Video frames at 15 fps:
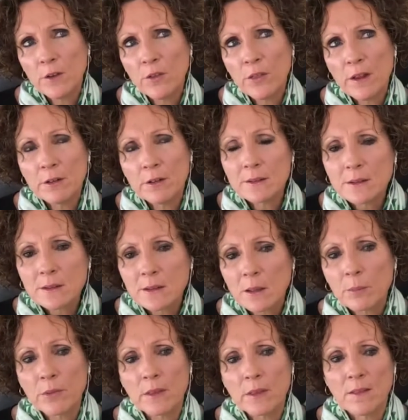there is
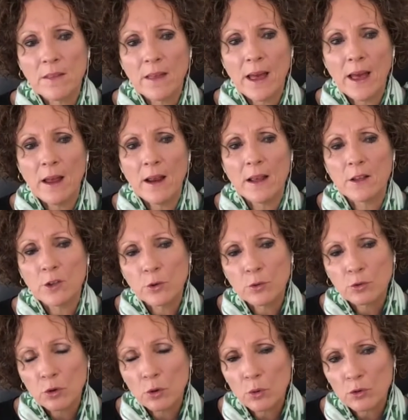something there. You
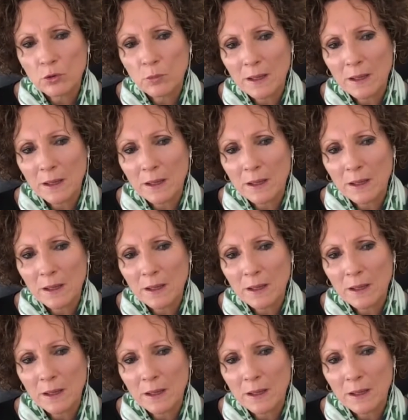talked